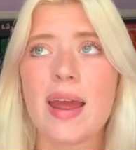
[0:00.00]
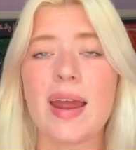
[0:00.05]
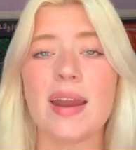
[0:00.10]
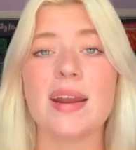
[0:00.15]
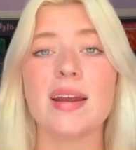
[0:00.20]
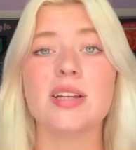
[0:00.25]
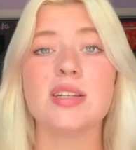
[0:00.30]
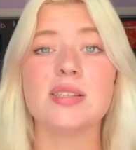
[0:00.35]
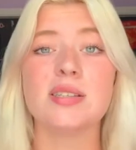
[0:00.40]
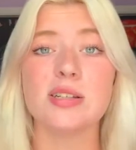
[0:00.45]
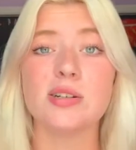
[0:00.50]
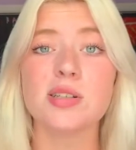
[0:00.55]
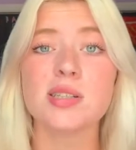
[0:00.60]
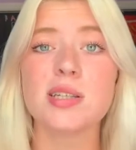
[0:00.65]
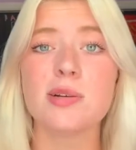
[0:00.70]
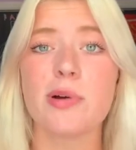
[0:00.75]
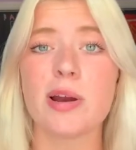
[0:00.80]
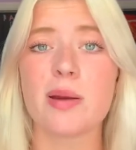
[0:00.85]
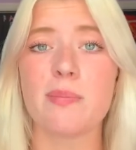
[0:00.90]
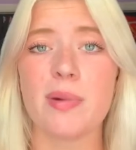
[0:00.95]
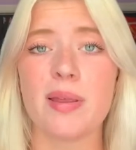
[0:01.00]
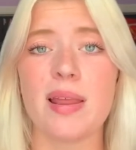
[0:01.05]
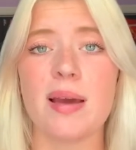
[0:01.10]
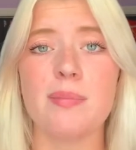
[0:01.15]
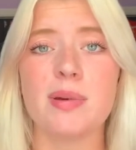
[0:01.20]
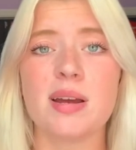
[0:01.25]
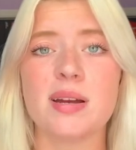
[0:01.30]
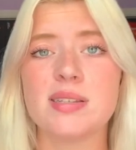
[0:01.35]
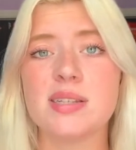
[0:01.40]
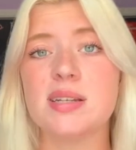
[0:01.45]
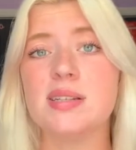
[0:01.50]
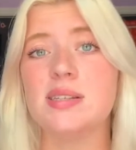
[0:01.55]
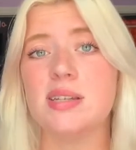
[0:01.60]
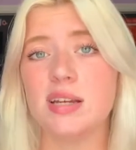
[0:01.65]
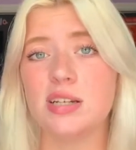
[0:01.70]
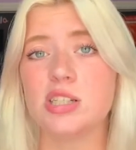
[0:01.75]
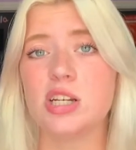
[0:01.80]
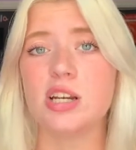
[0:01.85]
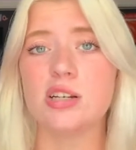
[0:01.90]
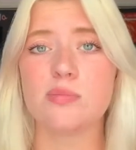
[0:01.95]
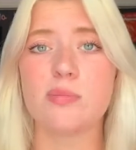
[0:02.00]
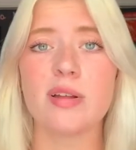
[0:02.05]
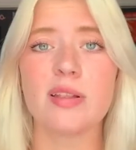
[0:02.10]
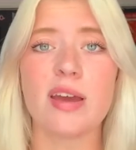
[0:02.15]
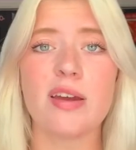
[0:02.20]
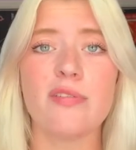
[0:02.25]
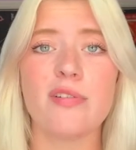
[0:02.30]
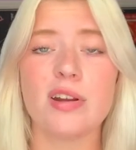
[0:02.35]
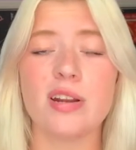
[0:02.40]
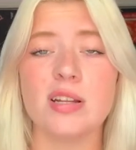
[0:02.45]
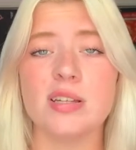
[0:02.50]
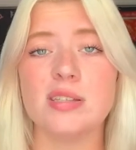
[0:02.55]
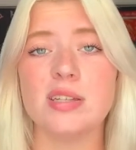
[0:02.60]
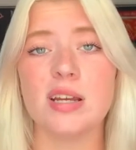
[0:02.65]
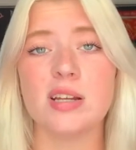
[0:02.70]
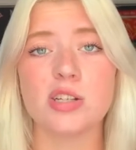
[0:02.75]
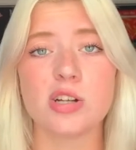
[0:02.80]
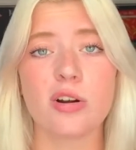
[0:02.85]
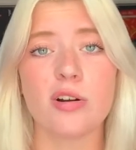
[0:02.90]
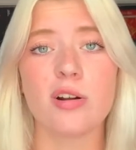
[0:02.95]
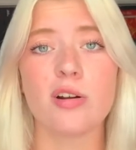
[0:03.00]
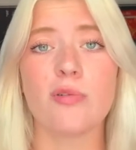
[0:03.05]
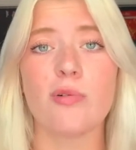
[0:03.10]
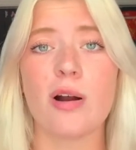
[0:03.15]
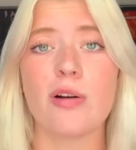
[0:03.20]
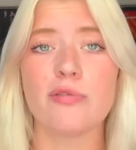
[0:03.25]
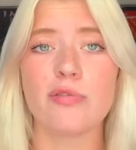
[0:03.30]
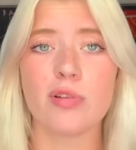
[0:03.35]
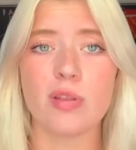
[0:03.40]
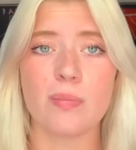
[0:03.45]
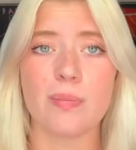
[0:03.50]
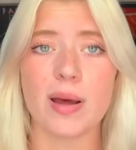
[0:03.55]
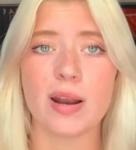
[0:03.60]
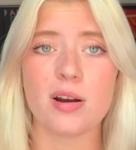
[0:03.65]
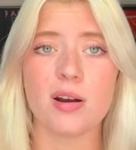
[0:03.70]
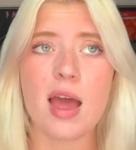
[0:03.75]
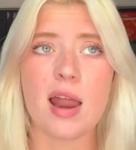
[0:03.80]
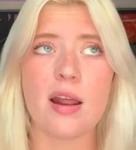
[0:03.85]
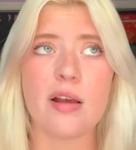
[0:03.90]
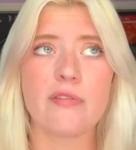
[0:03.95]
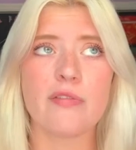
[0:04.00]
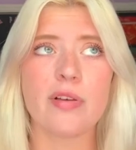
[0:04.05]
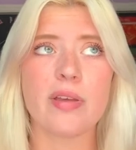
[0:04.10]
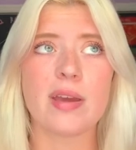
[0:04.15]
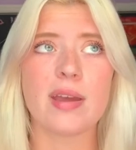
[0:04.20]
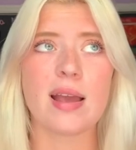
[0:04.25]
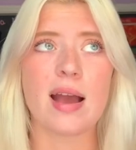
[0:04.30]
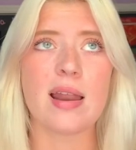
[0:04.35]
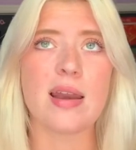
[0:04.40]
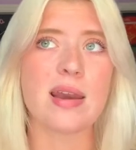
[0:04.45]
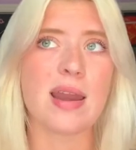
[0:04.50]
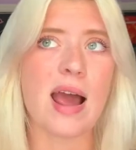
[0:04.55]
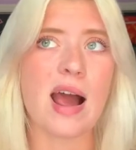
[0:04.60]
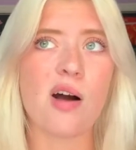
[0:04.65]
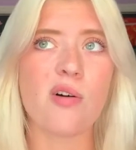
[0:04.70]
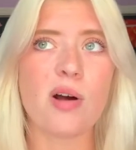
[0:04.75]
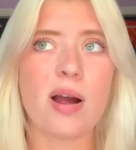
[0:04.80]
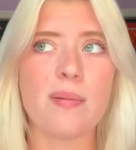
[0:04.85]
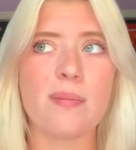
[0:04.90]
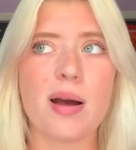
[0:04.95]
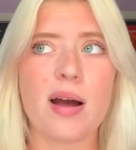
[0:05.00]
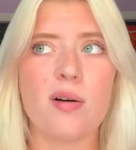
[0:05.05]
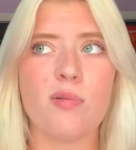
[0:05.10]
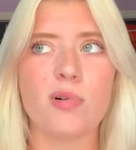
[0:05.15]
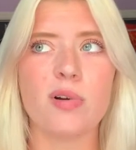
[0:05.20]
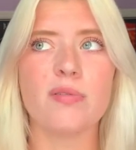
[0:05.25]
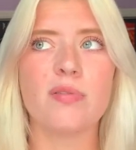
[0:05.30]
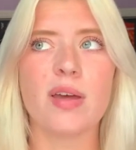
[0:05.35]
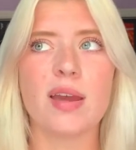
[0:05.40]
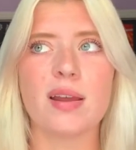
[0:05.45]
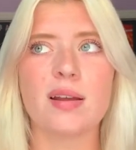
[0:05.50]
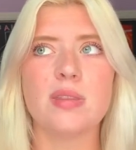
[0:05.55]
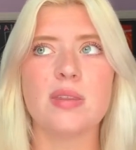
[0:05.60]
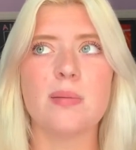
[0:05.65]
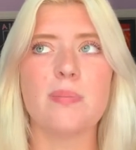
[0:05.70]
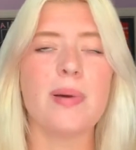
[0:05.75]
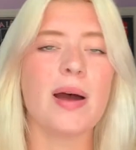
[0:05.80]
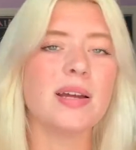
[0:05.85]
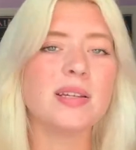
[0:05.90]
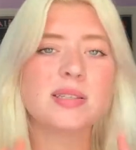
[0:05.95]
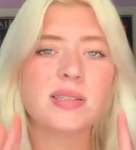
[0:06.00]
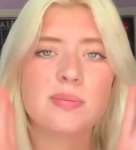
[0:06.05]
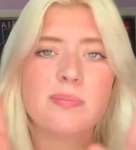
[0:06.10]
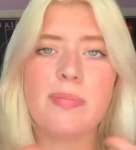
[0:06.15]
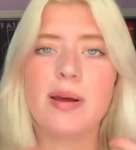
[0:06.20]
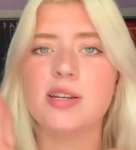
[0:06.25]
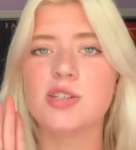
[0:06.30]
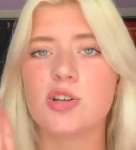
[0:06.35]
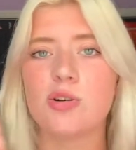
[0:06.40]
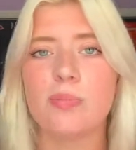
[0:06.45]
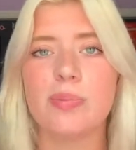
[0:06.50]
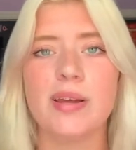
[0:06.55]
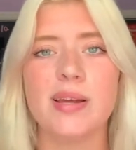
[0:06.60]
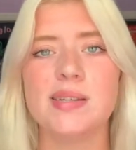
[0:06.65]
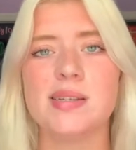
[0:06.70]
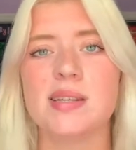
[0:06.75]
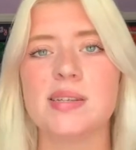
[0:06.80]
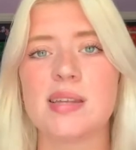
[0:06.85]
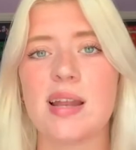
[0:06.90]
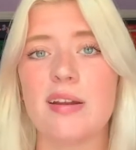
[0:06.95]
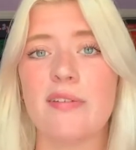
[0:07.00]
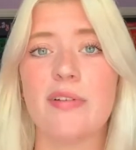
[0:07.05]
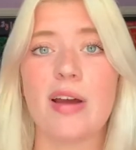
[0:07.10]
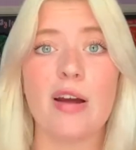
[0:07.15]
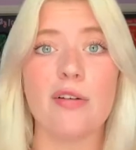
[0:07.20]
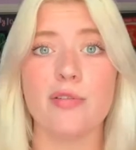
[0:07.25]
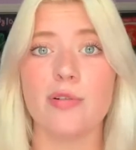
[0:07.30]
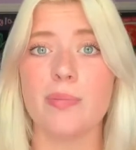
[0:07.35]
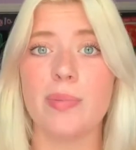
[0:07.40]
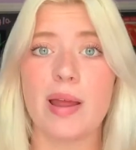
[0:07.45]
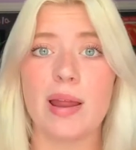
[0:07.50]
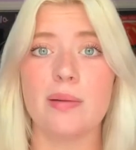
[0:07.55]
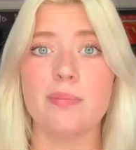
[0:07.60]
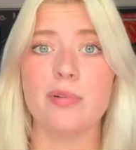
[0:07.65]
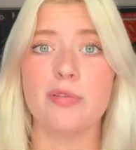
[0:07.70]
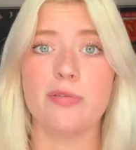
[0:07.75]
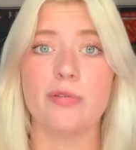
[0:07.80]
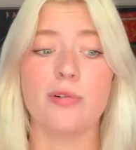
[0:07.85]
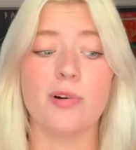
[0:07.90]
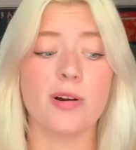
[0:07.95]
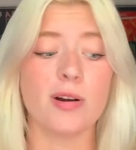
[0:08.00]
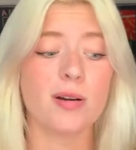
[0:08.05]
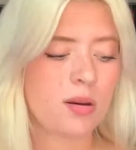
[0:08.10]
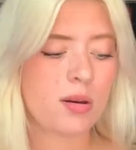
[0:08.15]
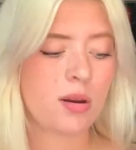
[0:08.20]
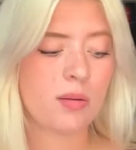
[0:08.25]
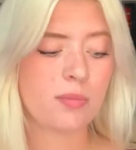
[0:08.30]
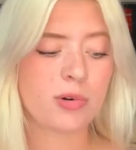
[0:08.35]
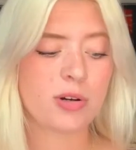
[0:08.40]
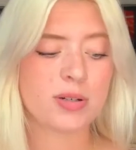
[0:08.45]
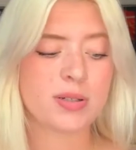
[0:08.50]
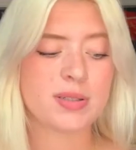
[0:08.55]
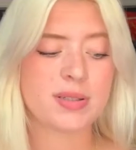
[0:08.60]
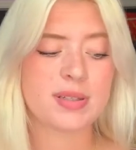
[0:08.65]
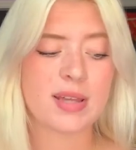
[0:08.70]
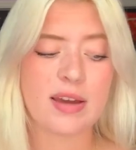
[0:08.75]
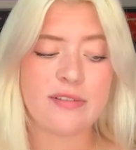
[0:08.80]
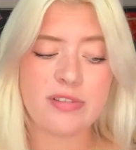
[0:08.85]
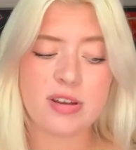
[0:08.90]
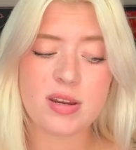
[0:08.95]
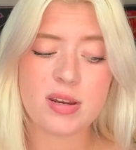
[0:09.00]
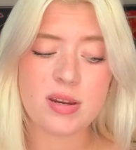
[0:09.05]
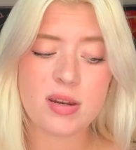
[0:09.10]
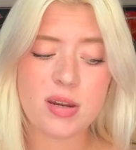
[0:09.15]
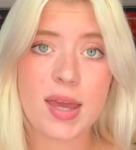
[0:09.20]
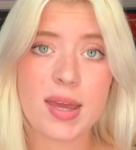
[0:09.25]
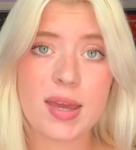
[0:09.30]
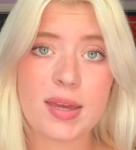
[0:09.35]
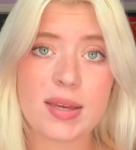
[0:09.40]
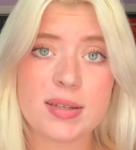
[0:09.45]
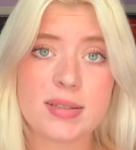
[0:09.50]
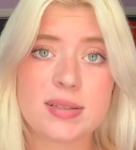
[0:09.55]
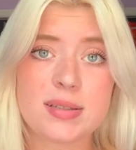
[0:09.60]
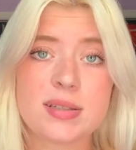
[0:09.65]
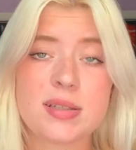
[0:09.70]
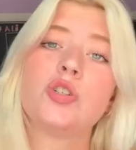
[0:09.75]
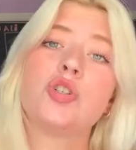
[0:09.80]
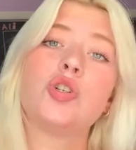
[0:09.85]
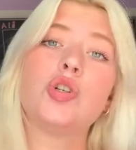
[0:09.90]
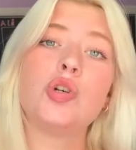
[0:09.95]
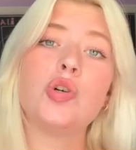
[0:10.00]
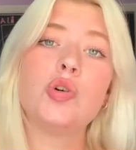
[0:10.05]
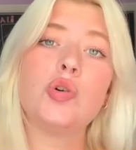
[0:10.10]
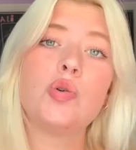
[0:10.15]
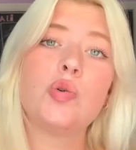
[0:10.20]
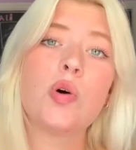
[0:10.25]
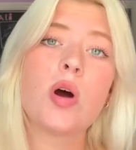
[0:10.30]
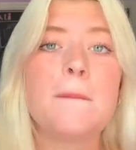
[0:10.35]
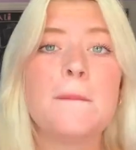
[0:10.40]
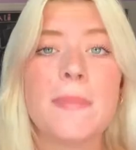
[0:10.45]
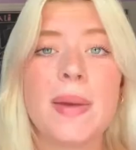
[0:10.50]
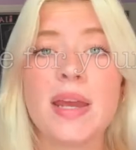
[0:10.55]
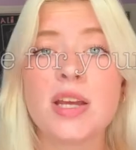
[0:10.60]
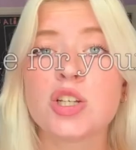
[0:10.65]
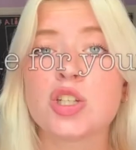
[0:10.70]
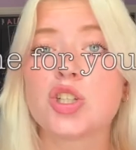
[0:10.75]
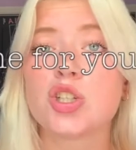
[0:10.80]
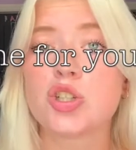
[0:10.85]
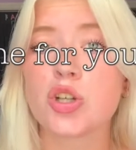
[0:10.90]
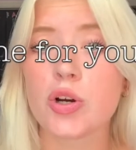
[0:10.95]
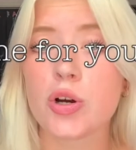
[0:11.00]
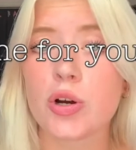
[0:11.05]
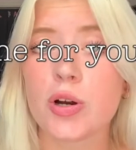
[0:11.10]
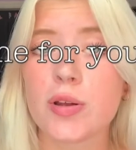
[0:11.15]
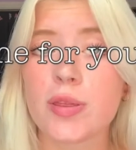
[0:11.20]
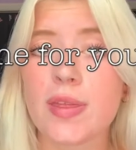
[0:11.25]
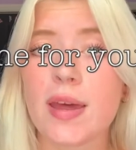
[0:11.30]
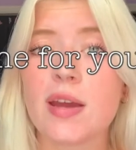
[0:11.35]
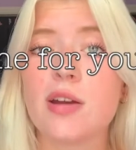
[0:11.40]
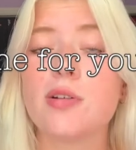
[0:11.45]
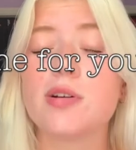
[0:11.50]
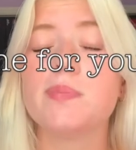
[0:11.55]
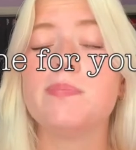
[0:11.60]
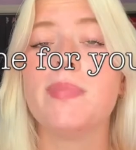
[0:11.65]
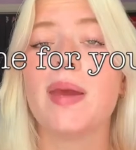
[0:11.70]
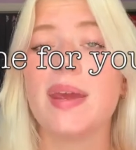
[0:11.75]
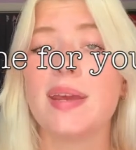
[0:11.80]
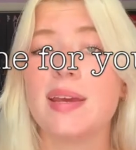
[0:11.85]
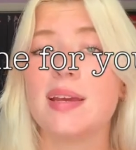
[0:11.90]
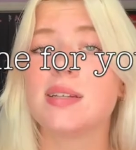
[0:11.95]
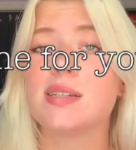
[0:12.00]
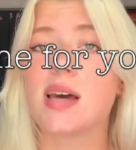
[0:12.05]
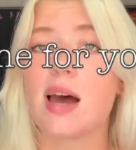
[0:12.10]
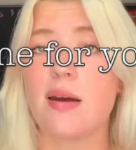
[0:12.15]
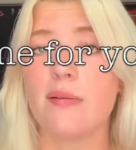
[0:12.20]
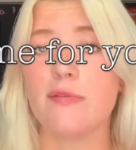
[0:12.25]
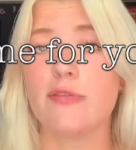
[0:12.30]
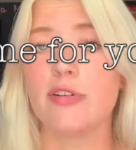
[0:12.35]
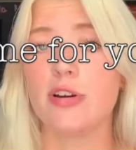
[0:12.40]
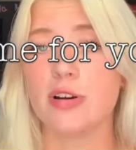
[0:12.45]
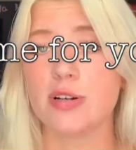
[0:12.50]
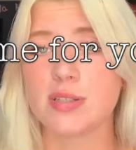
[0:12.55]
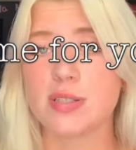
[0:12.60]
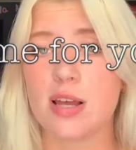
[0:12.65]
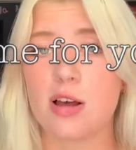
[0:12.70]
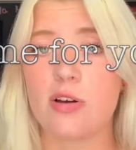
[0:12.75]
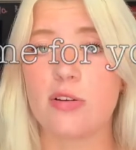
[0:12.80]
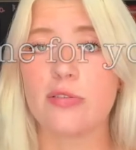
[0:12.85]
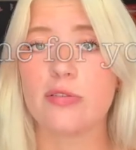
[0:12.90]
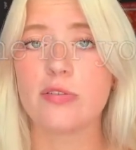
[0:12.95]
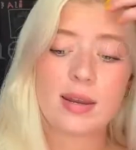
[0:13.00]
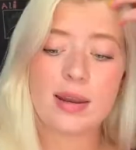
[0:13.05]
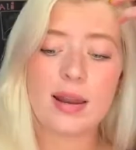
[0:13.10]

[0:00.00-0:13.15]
And I seriously recommend that because it did change my life and it did turn it around for the better. And I feel like now I'm at one of like the best mental places that I've ever been before. Number 7 is to make sure that you're making time for yourself.